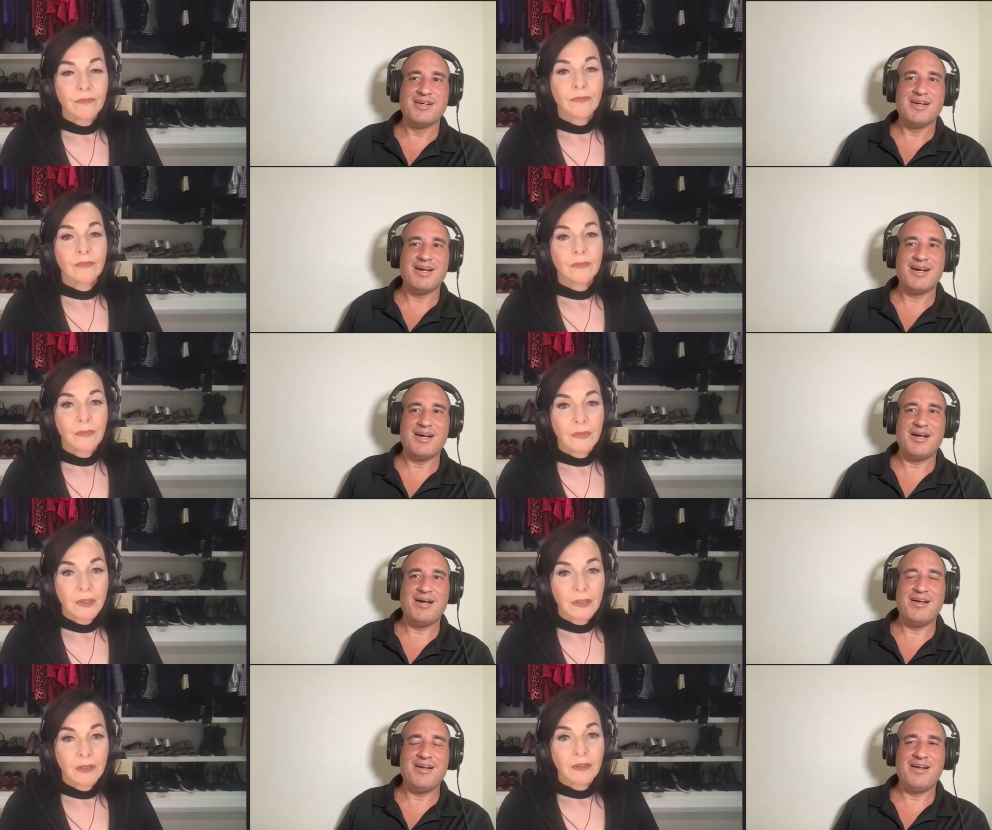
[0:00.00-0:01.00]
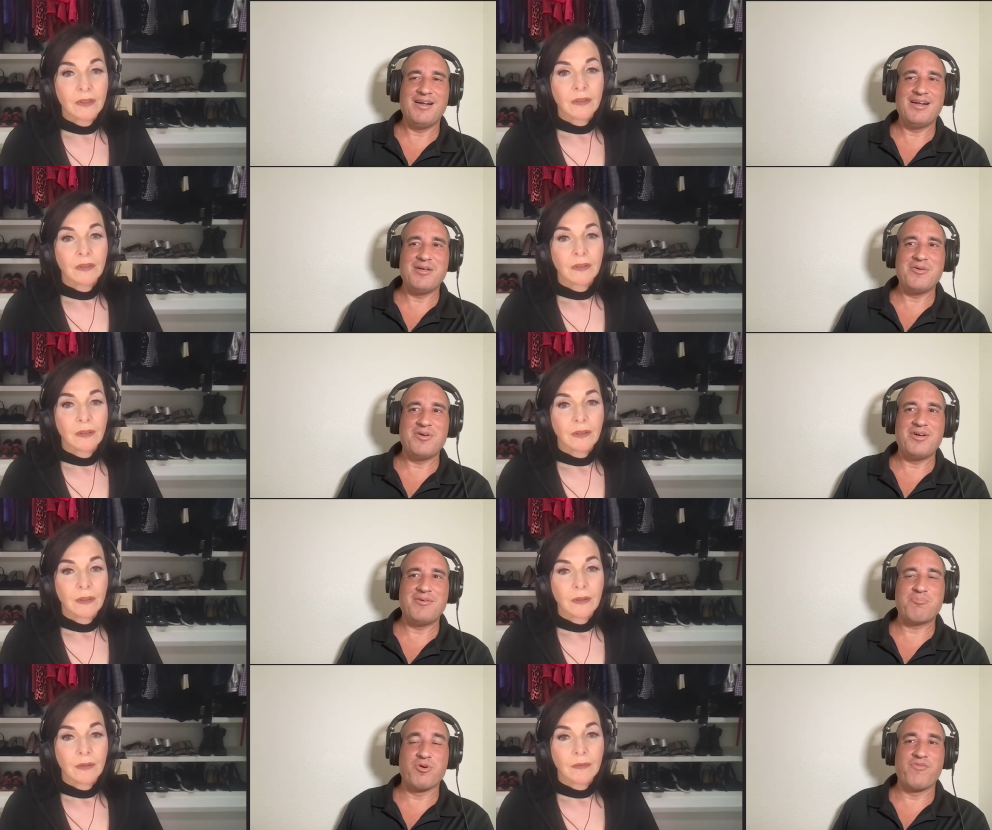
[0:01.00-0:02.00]
Speaker 1: uh,
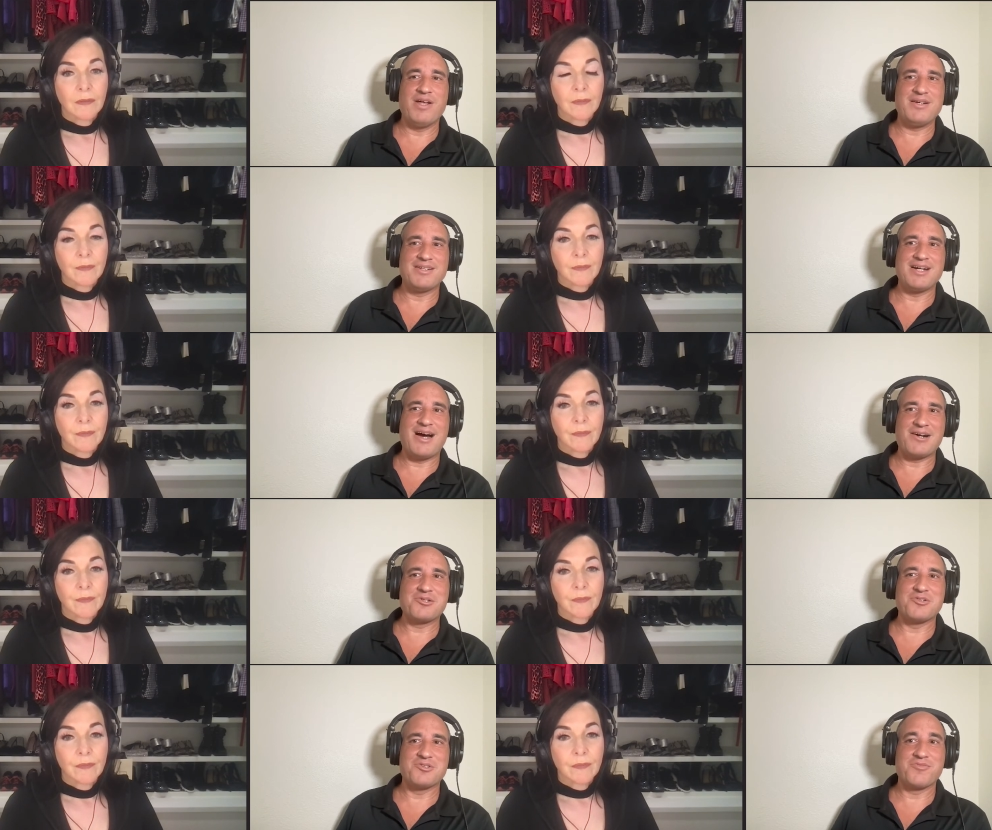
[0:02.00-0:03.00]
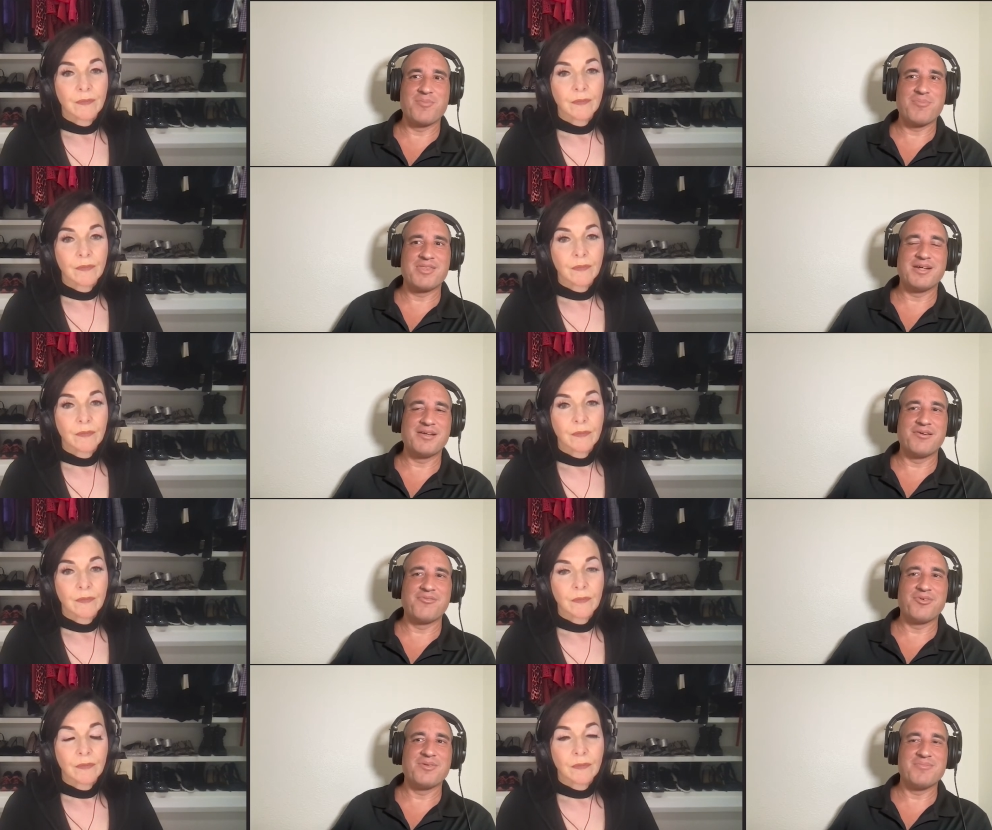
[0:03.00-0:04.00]
prevent doctors from thinking
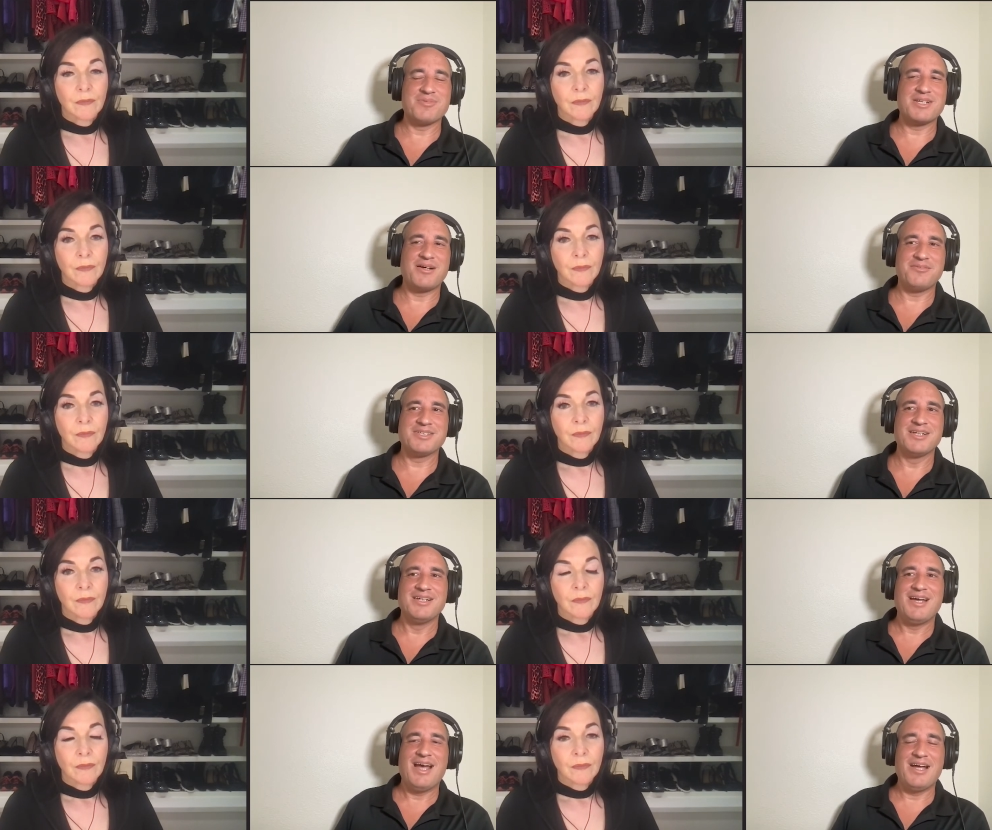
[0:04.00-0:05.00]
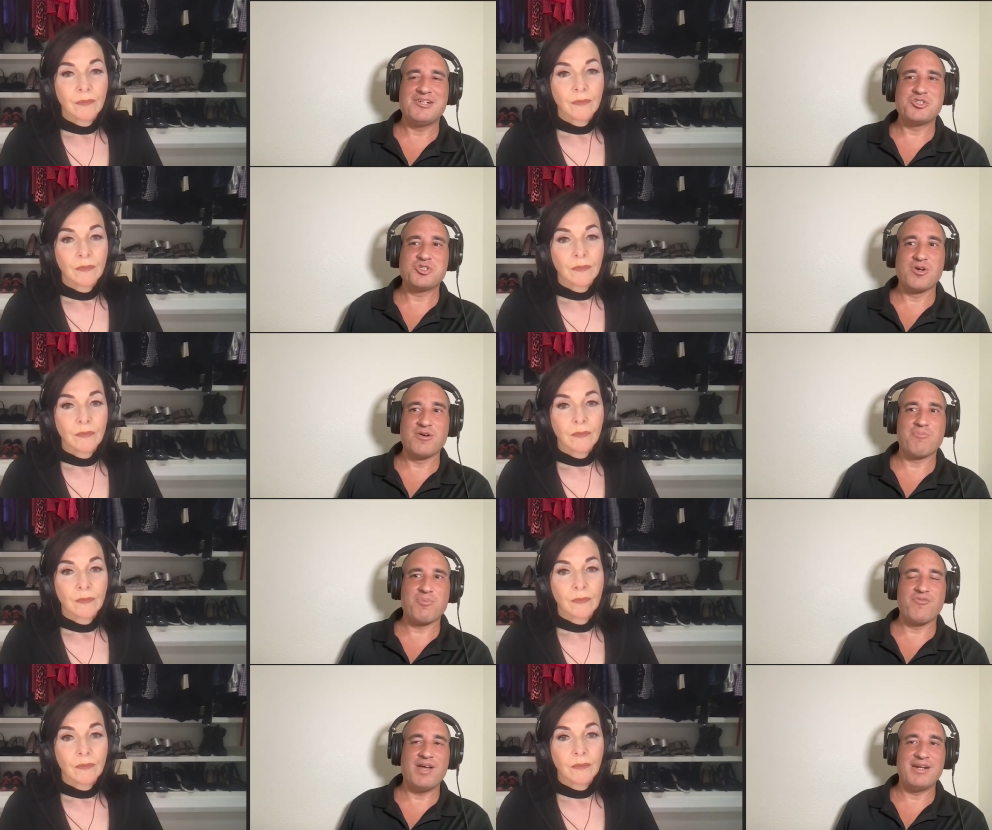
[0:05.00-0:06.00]
for themselves and shouldn't
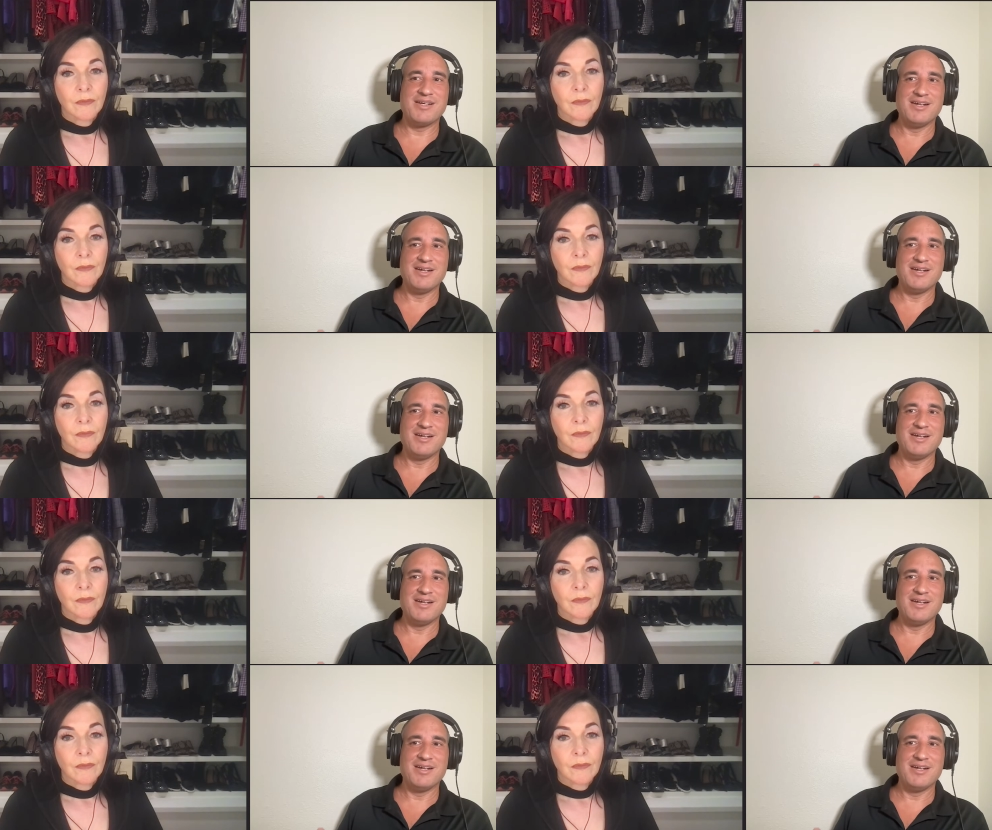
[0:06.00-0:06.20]
prevent